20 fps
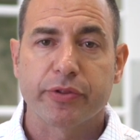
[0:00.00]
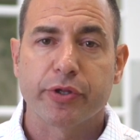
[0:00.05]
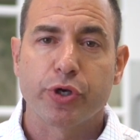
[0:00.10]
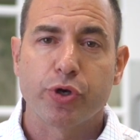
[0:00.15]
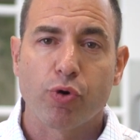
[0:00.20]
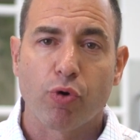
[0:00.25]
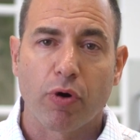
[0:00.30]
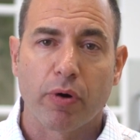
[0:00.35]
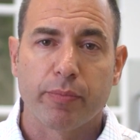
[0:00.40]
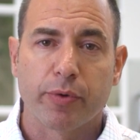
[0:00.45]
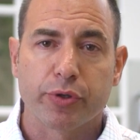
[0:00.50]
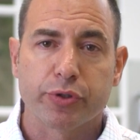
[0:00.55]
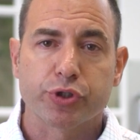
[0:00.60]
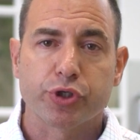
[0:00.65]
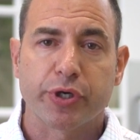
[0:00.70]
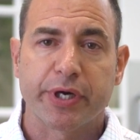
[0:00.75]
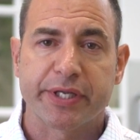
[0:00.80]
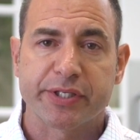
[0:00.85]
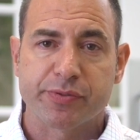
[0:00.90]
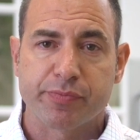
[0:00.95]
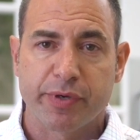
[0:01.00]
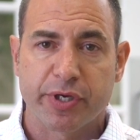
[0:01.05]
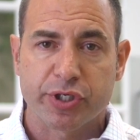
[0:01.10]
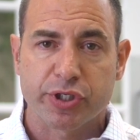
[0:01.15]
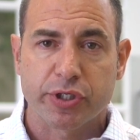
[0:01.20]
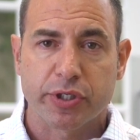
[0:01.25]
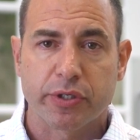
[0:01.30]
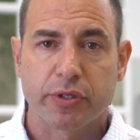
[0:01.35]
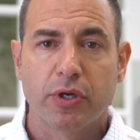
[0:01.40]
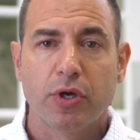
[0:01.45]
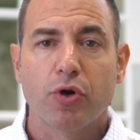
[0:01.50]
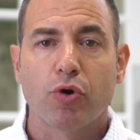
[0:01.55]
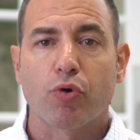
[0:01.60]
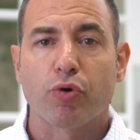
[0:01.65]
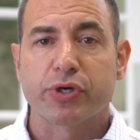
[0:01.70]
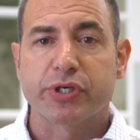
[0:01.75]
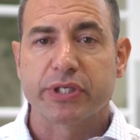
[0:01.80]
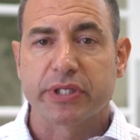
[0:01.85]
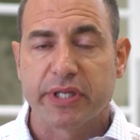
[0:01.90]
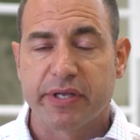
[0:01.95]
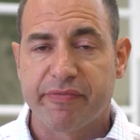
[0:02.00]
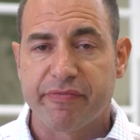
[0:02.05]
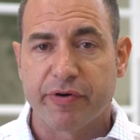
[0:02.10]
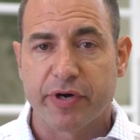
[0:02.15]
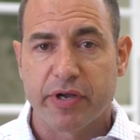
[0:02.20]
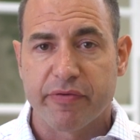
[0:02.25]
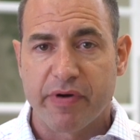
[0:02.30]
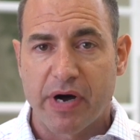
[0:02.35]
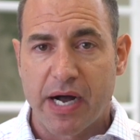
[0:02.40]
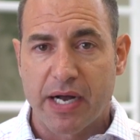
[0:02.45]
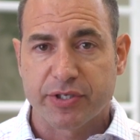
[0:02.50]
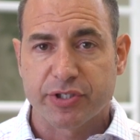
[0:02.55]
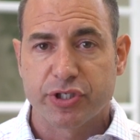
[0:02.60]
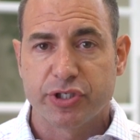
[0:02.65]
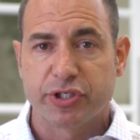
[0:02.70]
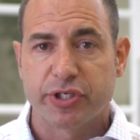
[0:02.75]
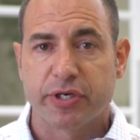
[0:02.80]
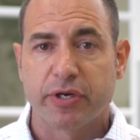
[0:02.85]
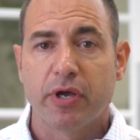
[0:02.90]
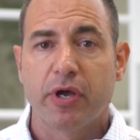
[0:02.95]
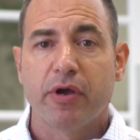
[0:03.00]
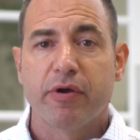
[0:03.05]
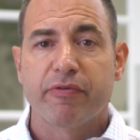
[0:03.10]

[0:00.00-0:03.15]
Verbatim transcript: the normal transmission or delivery of oxygen